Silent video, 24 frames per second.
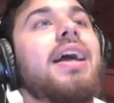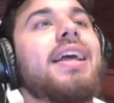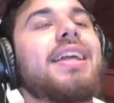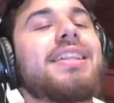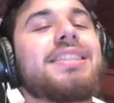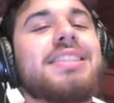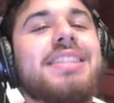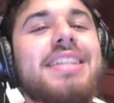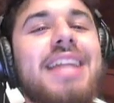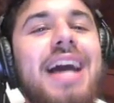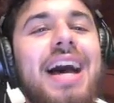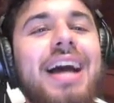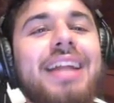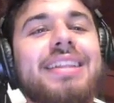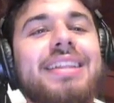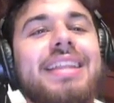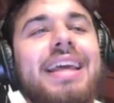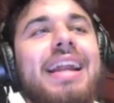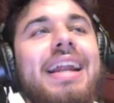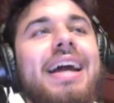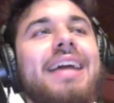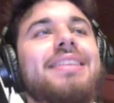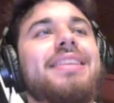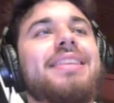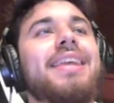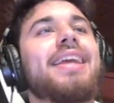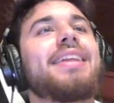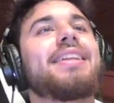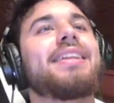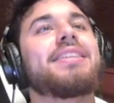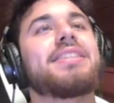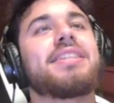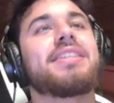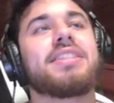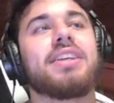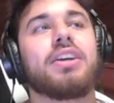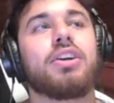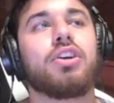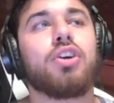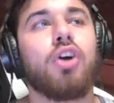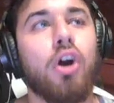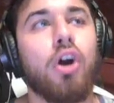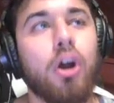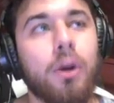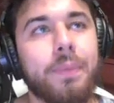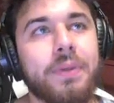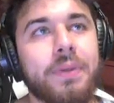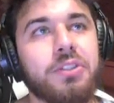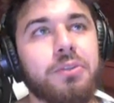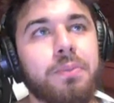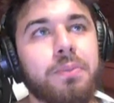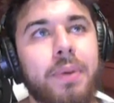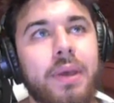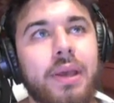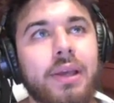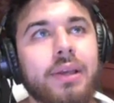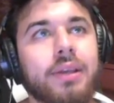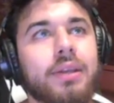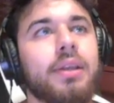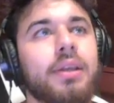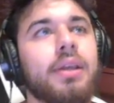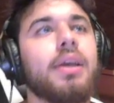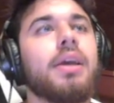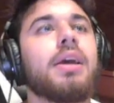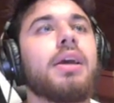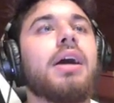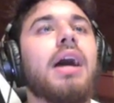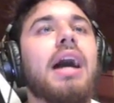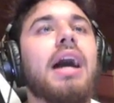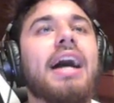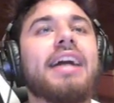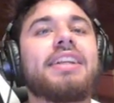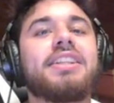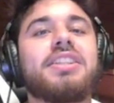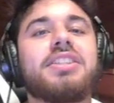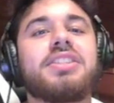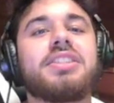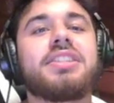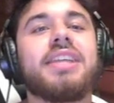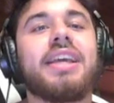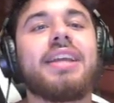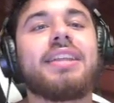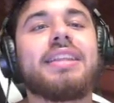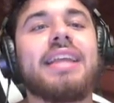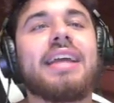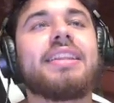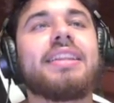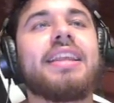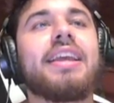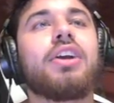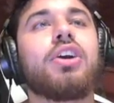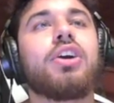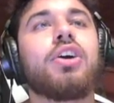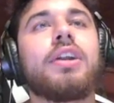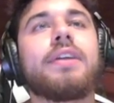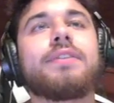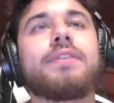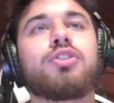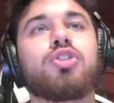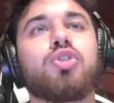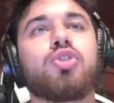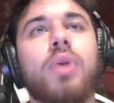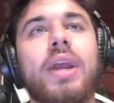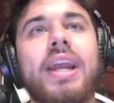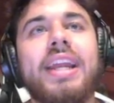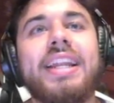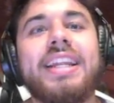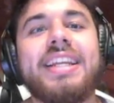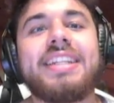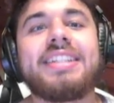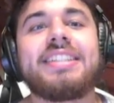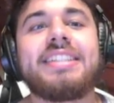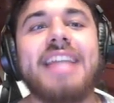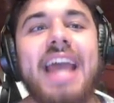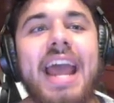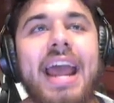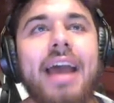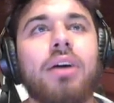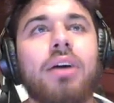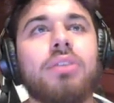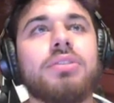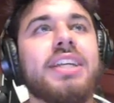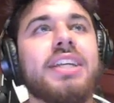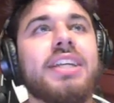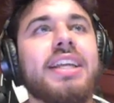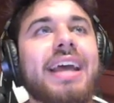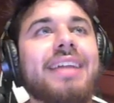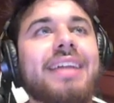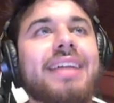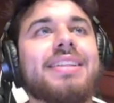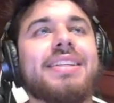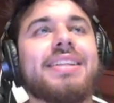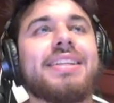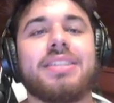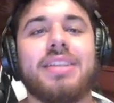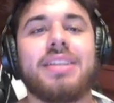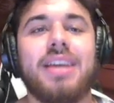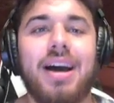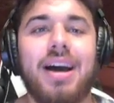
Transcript: it's not that I think this is a garbage pick. I just think that they could have traded down to get this